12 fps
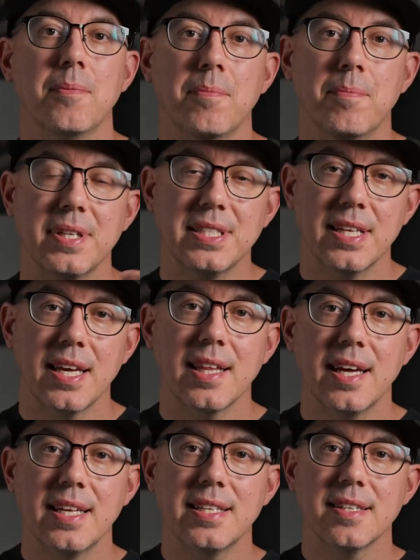But saying
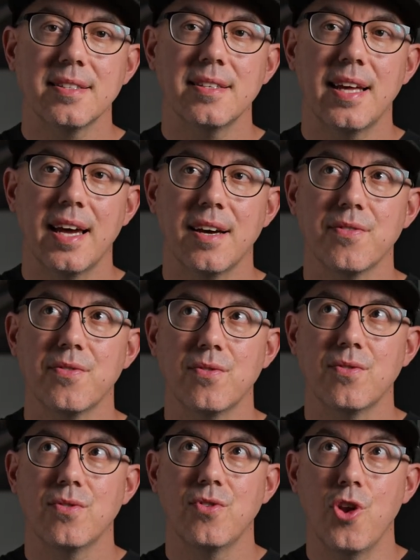that, it doesn't have
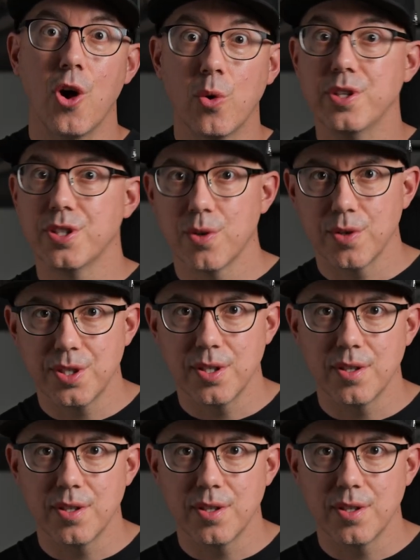no distortion.